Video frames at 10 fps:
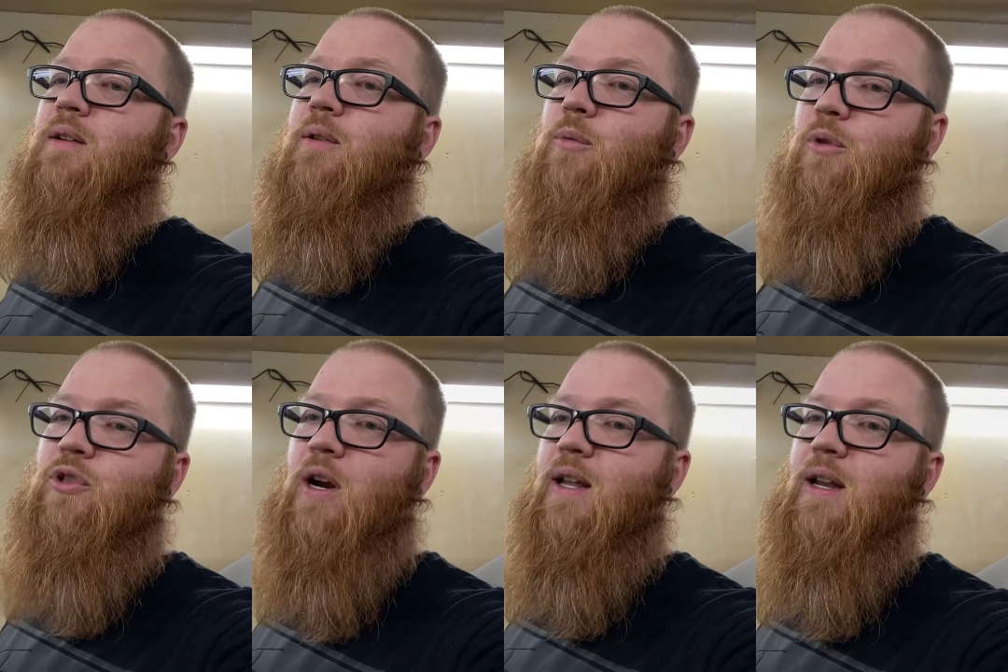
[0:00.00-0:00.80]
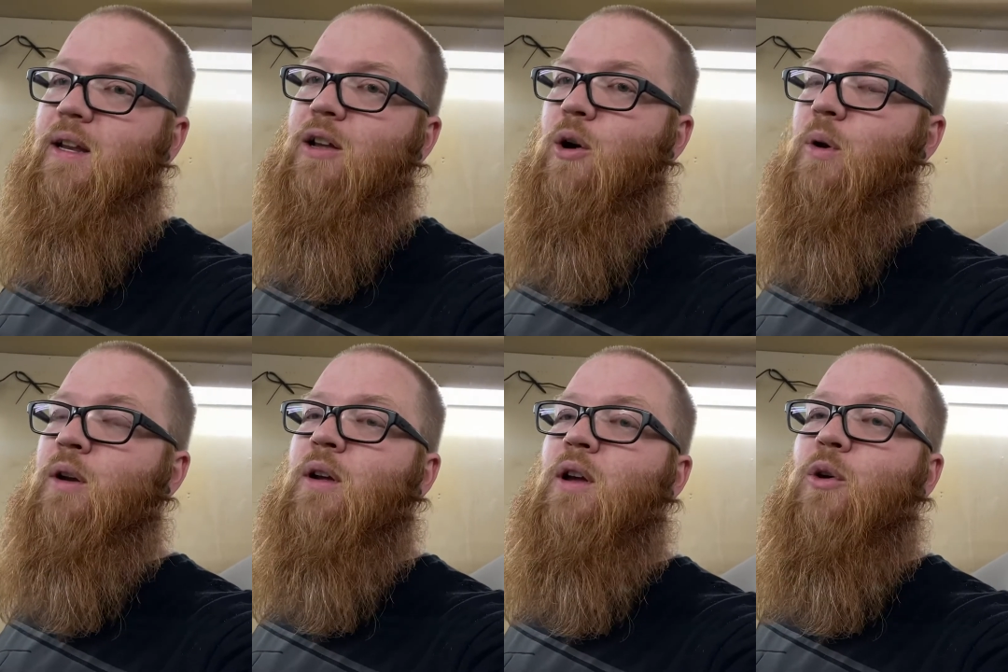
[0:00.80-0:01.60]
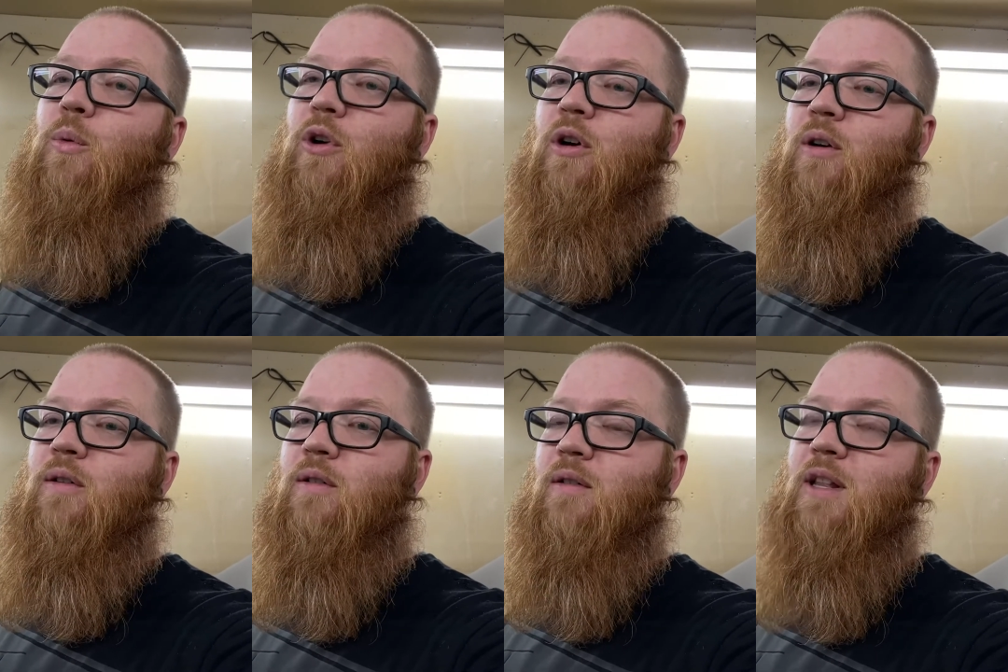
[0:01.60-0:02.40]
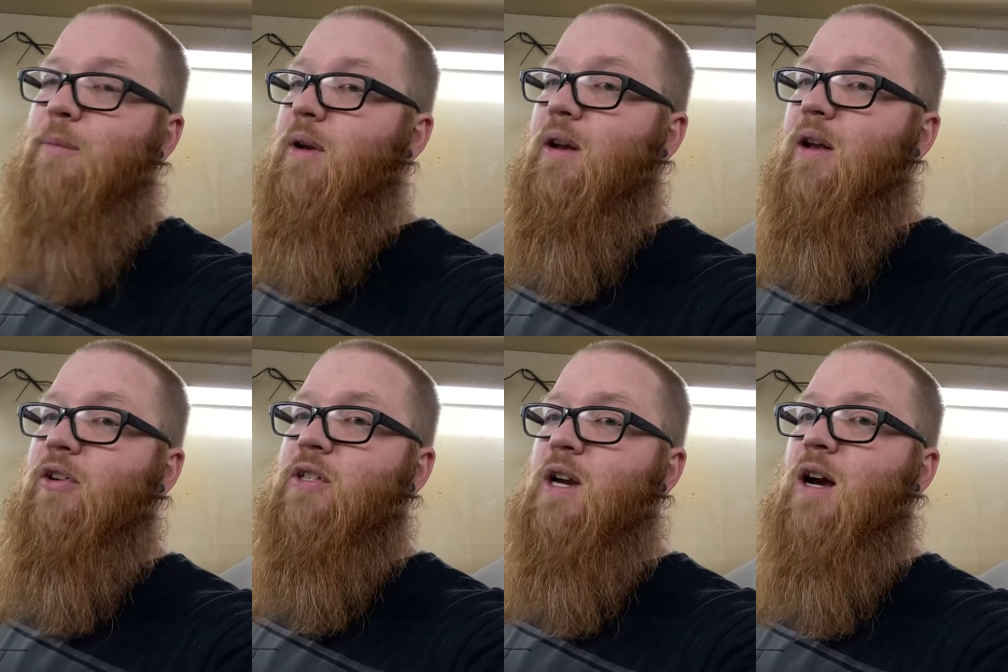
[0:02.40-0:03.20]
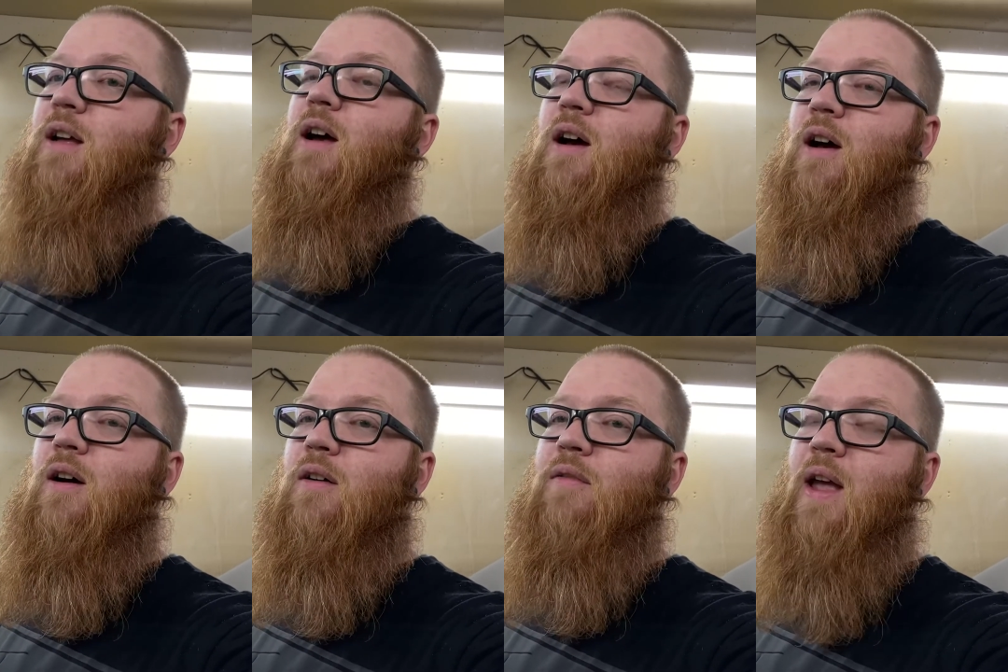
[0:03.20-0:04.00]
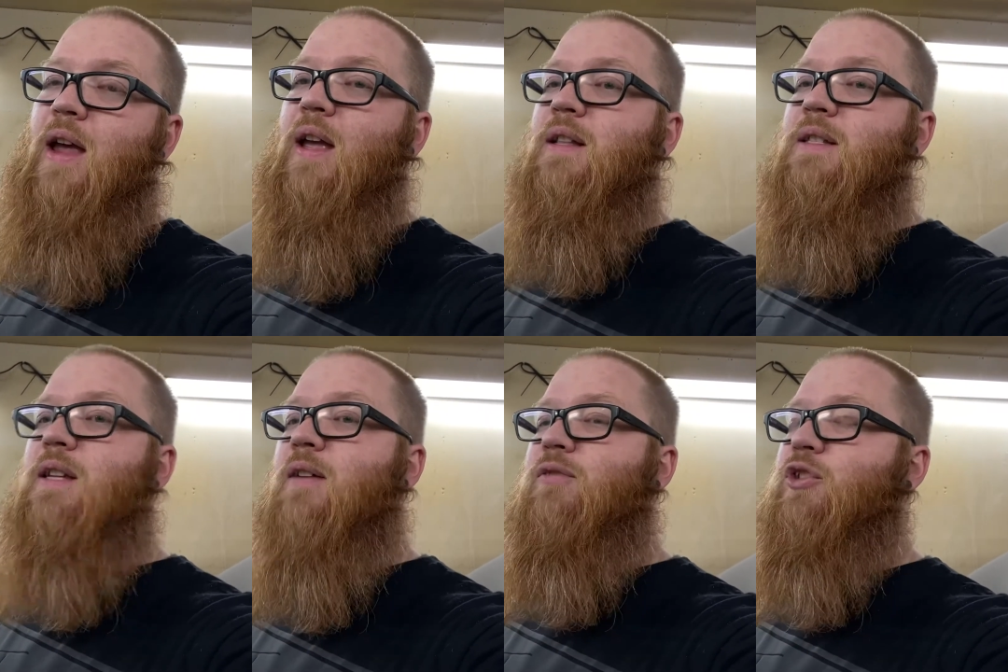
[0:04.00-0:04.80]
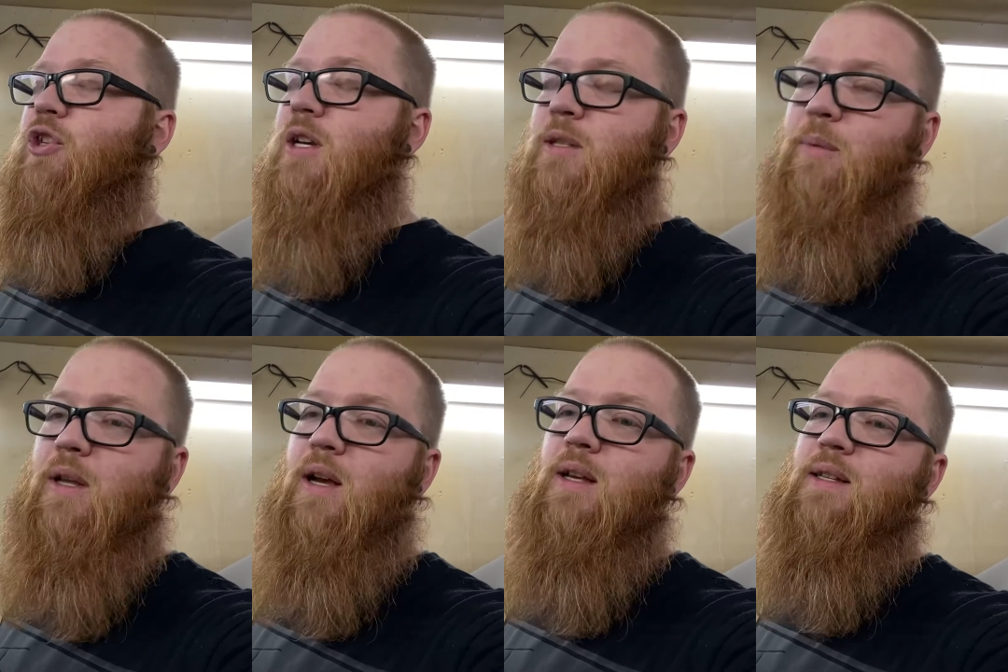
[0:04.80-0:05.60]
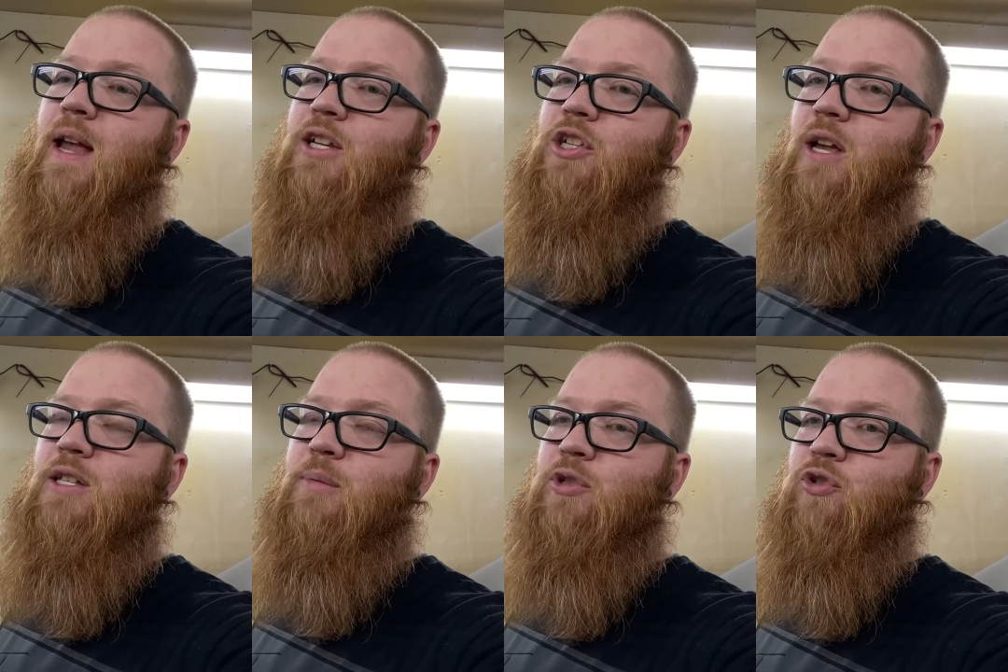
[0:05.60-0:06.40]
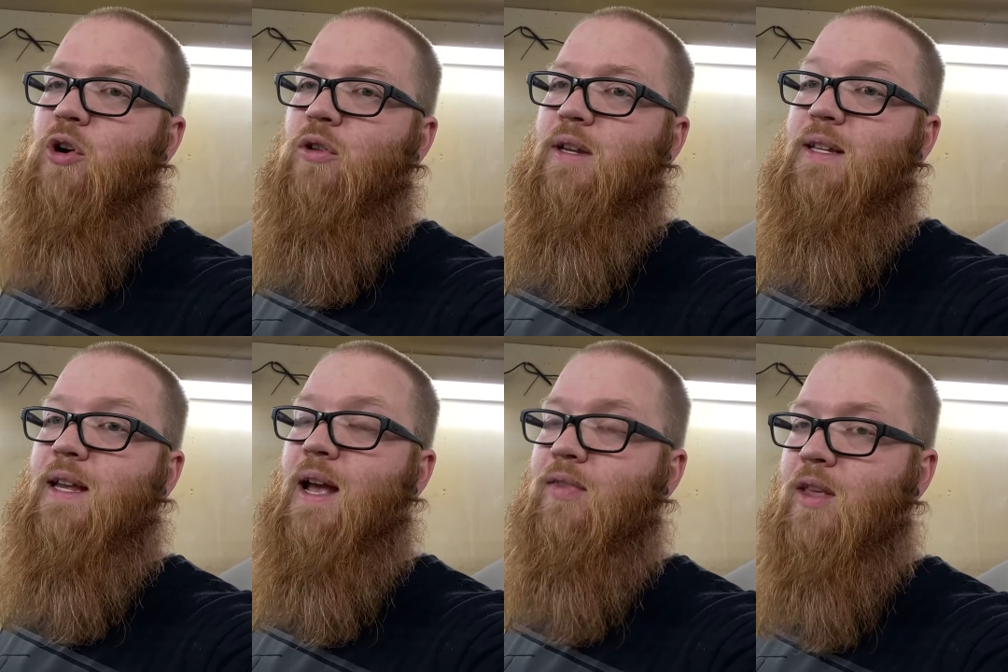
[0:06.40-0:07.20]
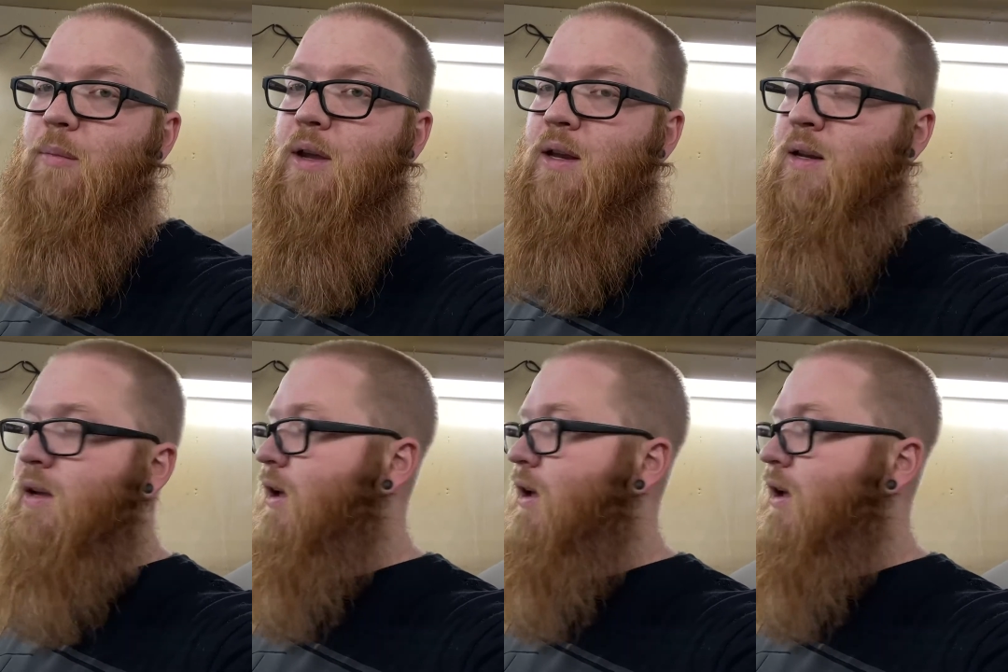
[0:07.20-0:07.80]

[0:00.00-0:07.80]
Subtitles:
We're trying to get it going. We're limited on our stock of AN stuff just because HEL's been struggling to get them in,